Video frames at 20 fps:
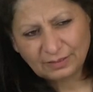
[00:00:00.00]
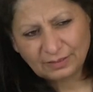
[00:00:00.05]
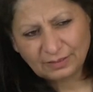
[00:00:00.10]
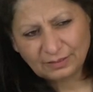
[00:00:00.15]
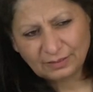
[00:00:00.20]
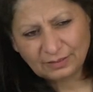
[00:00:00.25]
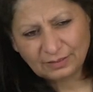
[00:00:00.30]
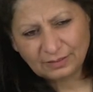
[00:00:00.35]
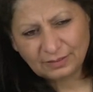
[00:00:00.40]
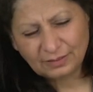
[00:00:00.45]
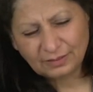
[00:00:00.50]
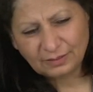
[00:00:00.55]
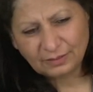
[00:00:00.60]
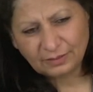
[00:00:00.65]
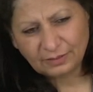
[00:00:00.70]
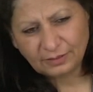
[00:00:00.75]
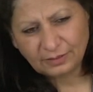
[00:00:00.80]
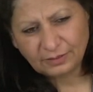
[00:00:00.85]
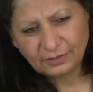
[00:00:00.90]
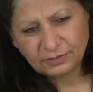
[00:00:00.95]
eh, in a
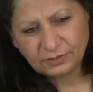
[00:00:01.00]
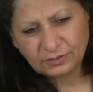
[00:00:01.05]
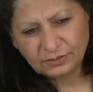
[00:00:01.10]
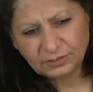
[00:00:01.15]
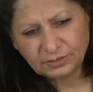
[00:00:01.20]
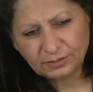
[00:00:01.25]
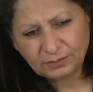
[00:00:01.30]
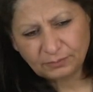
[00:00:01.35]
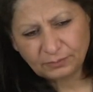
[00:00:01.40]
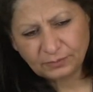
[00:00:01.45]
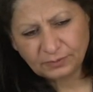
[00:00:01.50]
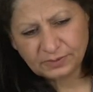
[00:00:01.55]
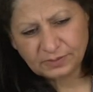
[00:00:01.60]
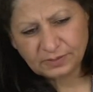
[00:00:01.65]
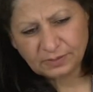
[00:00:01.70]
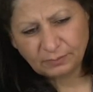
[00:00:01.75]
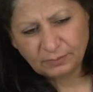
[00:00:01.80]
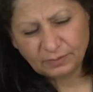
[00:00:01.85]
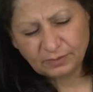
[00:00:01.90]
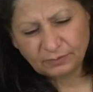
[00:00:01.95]
relationship with
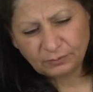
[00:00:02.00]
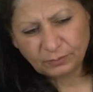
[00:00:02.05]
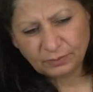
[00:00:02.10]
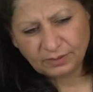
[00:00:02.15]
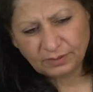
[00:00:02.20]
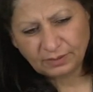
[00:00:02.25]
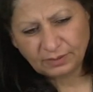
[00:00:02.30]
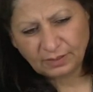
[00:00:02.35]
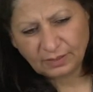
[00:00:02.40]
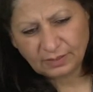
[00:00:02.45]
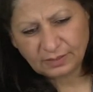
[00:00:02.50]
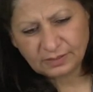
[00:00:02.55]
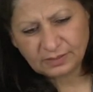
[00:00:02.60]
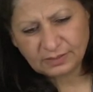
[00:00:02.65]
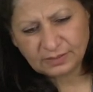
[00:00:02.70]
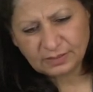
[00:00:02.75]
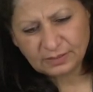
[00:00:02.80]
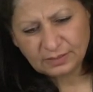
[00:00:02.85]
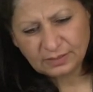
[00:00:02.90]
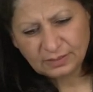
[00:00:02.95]
someone with an
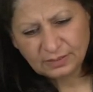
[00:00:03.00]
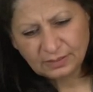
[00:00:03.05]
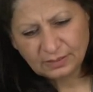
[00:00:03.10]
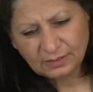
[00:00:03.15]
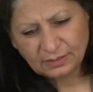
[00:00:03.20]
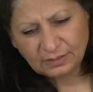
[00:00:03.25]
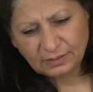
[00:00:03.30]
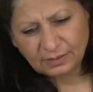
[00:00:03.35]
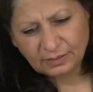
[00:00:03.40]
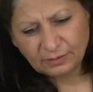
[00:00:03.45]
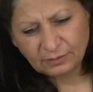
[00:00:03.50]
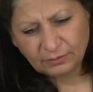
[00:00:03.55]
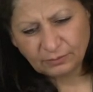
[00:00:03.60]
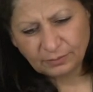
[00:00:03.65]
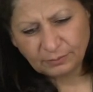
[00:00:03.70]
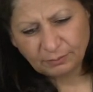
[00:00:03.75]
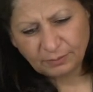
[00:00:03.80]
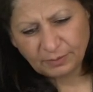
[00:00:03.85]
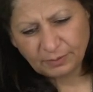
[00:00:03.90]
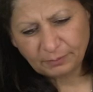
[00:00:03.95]
ex, like you know,
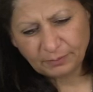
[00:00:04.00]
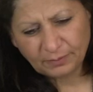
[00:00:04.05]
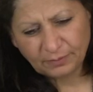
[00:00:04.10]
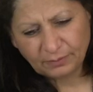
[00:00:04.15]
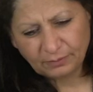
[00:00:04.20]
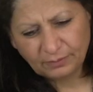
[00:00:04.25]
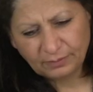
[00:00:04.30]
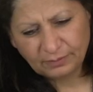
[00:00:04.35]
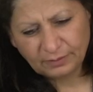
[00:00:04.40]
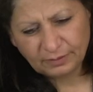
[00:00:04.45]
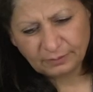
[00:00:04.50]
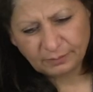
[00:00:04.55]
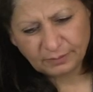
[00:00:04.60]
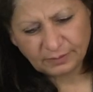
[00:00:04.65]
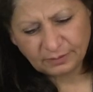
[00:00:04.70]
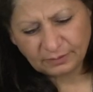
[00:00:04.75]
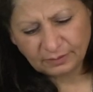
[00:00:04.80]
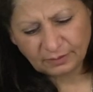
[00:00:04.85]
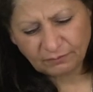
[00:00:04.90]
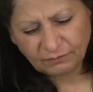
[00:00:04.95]
on paper only,
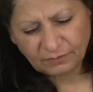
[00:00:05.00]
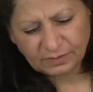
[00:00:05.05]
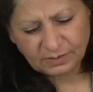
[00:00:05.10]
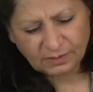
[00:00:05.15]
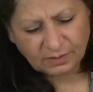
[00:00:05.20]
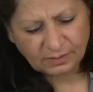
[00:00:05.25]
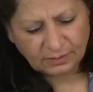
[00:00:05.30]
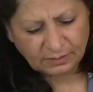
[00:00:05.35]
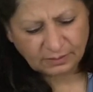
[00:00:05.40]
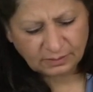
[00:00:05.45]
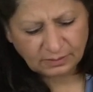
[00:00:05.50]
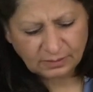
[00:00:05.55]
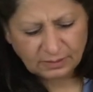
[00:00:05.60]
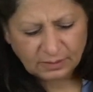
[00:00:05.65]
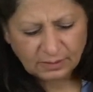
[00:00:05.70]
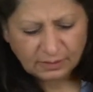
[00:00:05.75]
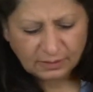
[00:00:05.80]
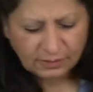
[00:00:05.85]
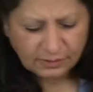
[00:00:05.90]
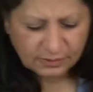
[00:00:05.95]
but not physically.
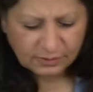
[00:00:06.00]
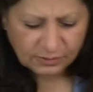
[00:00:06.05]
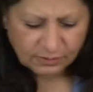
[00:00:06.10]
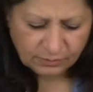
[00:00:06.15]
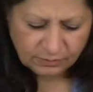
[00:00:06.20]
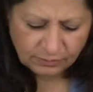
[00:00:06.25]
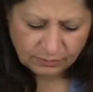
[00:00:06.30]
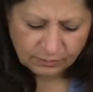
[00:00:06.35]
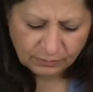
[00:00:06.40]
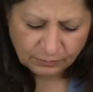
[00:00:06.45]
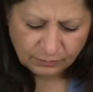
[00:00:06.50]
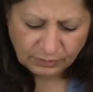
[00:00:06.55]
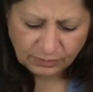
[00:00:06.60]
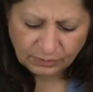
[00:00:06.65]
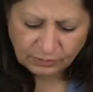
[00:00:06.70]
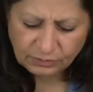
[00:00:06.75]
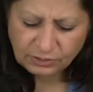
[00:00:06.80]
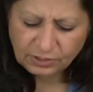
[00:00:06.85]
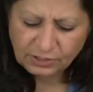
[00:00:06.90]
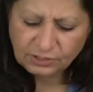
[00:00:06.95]
So when
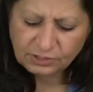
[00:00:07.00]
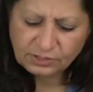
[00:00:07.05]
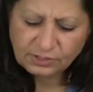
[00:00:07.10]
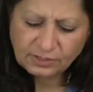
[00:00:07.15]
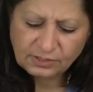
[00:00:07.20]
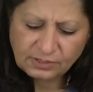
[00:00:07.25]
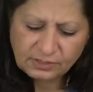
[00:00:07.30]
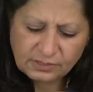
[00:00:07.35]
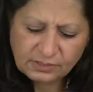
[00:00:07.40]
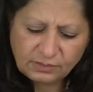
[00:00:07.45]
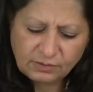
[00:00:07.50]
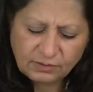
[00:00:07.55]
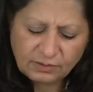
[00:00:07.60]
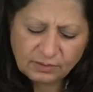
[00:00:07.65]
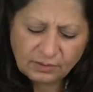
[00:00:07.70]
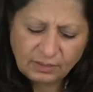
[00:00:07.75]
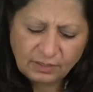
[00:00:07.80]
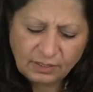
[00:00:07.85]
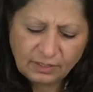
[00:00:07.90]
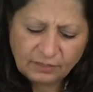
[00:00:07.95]
you change things in your
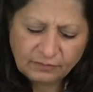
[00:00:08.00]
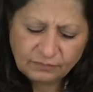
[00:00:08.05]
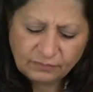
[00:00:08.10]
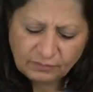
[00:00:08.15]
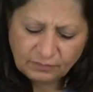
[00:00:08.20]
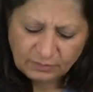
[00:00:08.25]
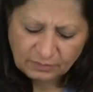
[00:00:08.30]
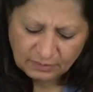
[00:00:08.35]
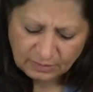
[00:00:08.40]
life,